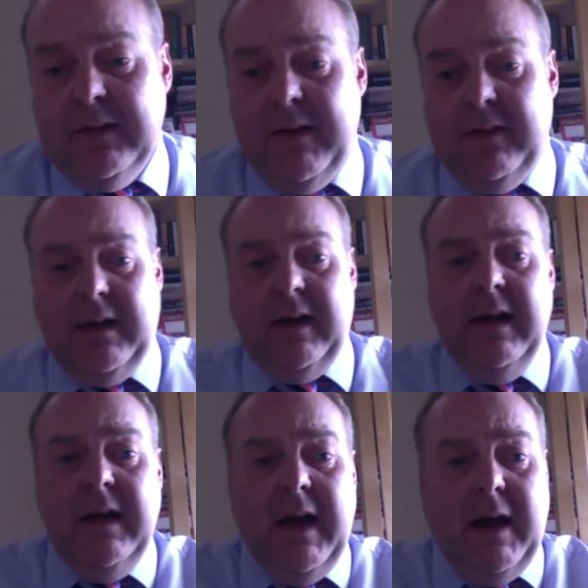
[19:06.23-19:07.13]
Davies. I
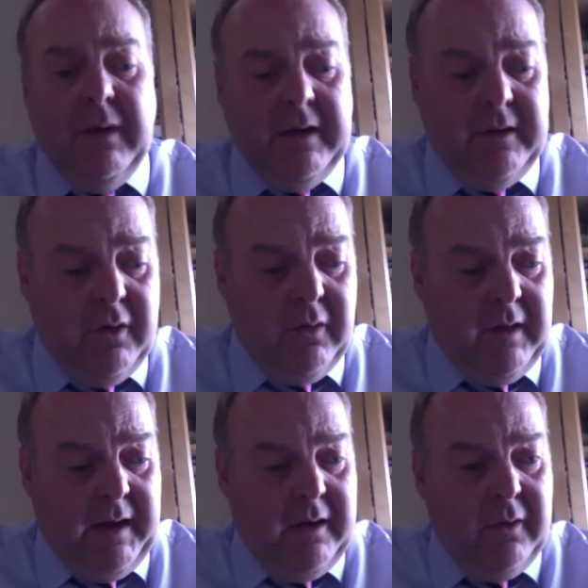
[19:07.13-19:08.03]
really do,
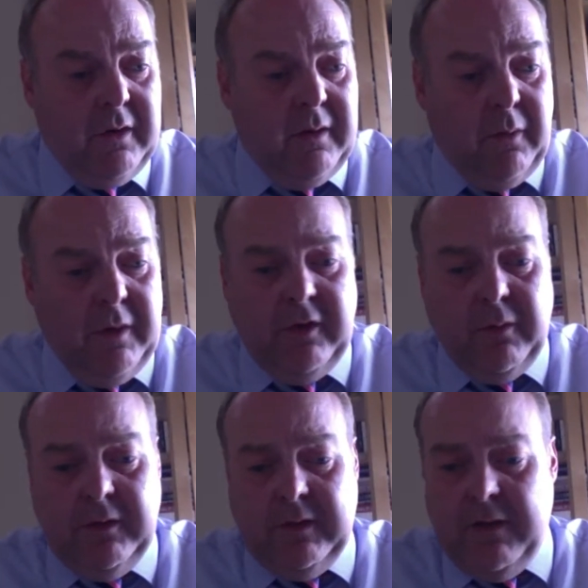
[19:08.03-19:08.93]
like you do. I wish it
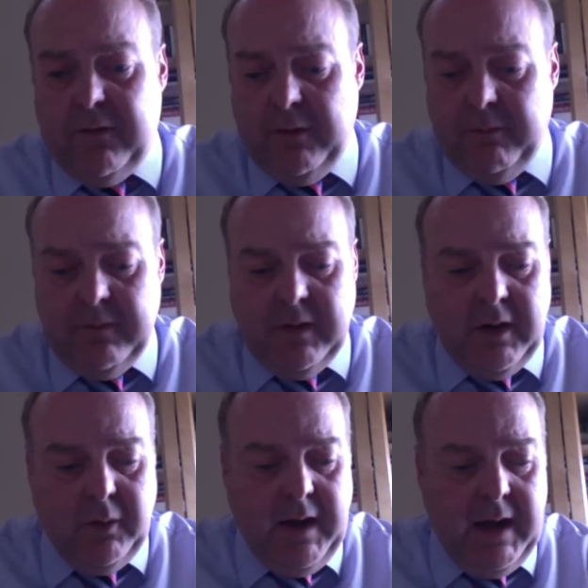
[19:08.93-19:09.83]
was different.
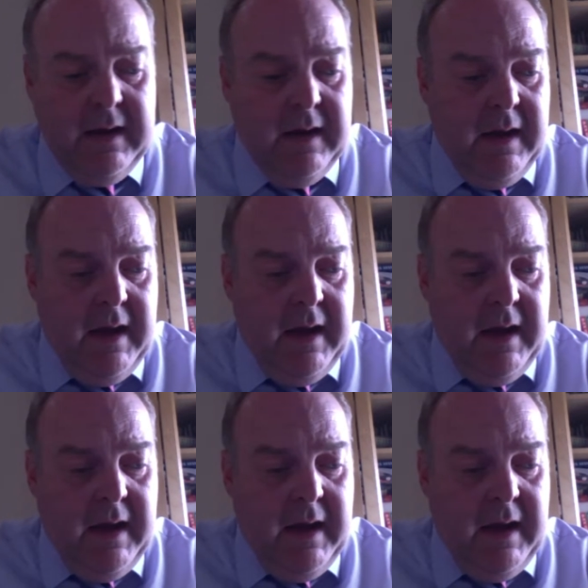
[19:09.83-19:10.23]
Okay.